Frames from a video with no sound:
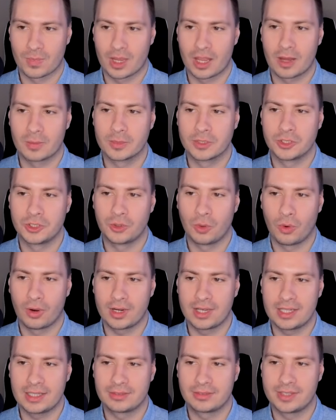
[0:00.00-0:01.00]
a
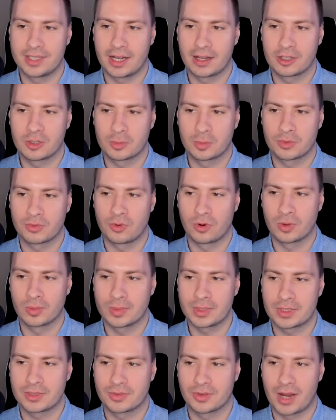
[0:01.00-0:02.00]
majority of the
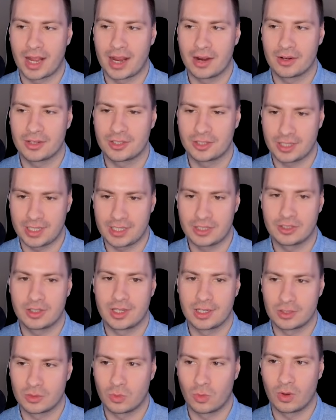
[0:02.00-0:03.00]
underperformance for Harris is
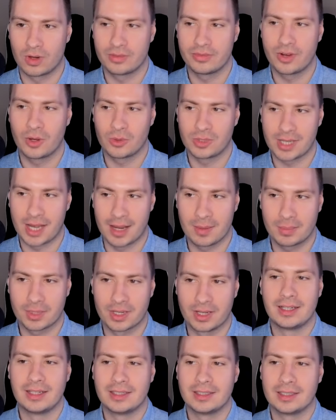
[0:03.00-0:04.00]
this one vote type.
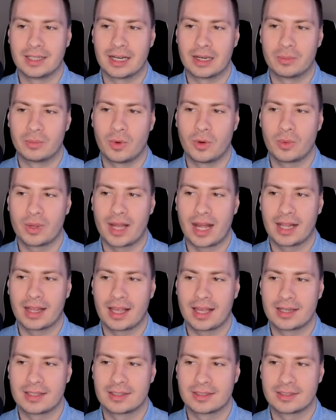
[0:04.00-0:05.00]
What we
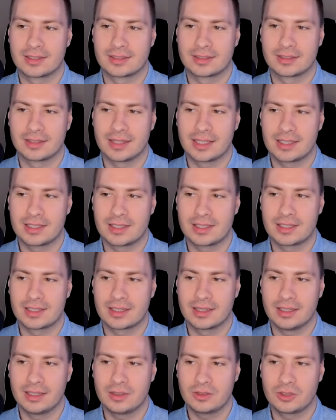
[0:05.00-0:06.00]
highlight is this is a
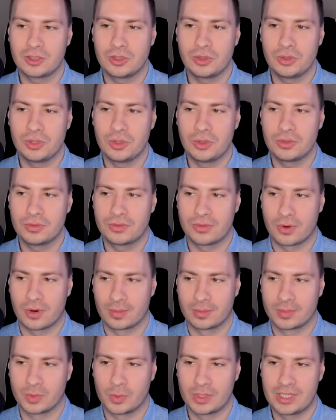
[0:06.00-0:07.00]
little too
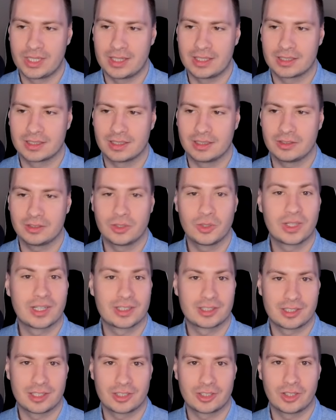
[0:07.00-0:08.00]
uniform. We see this a little too
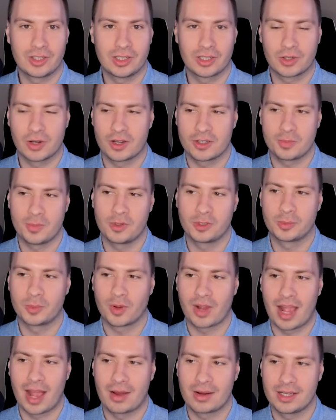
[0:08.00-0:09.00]
consistently across multiple
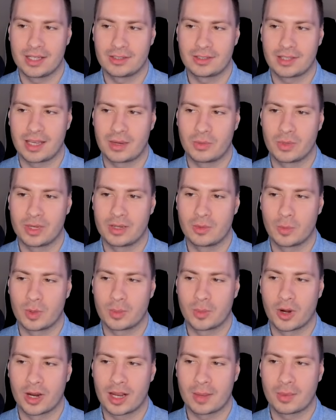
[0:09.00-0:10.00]
counties, and we
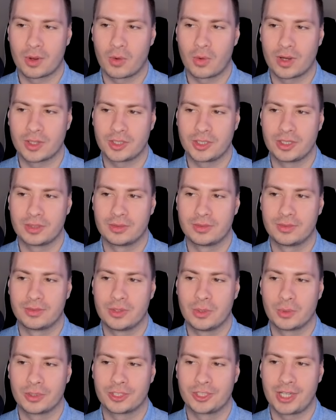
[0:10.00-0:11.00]
bring up a question of if
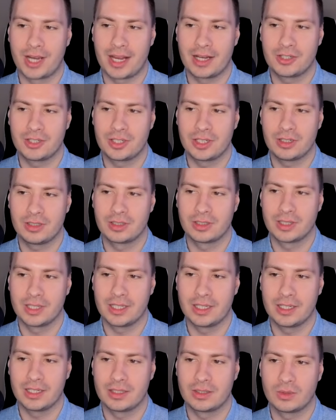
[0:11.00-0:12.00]
you were changing,
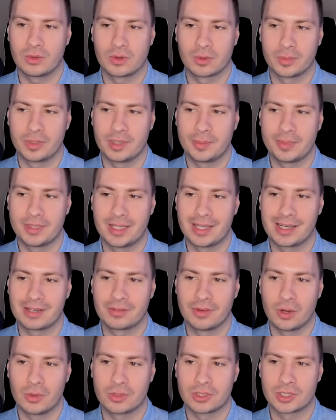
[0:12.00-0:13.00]
deleting, or manipulating
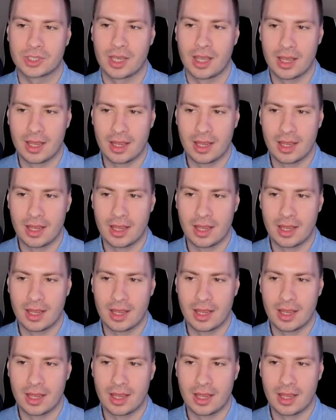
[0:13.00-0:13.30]
votes